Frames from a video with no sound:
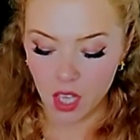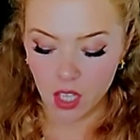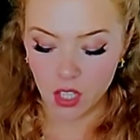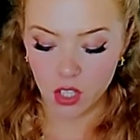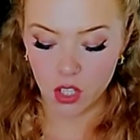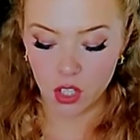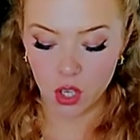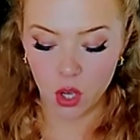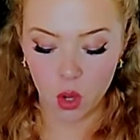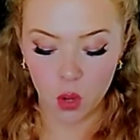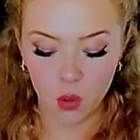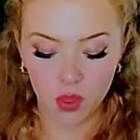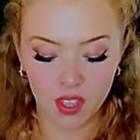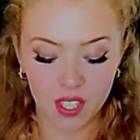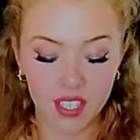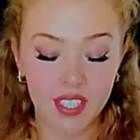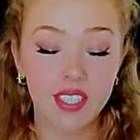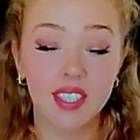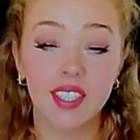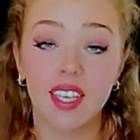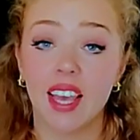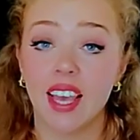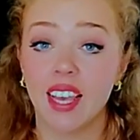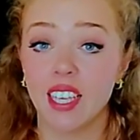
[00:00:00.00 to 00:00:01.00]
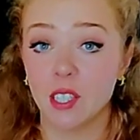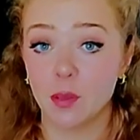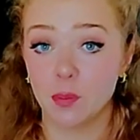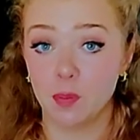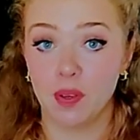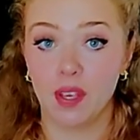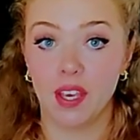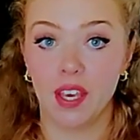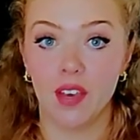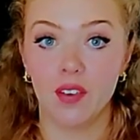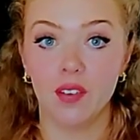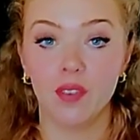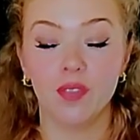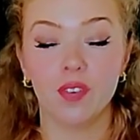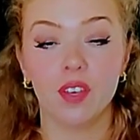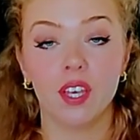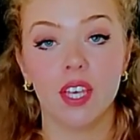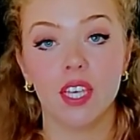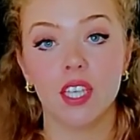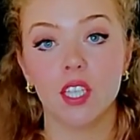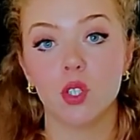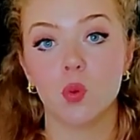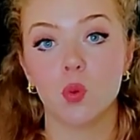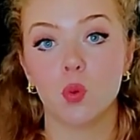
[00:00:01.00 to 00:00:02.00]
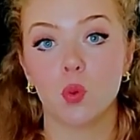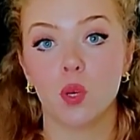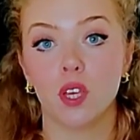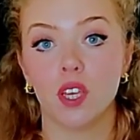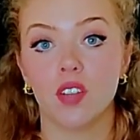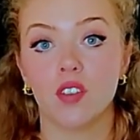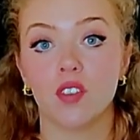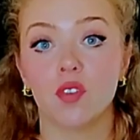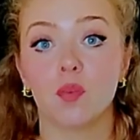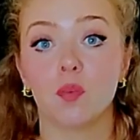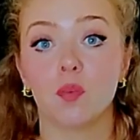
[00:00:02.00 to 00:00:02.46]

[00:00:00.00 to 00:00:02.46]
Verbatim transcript: So this SPF is with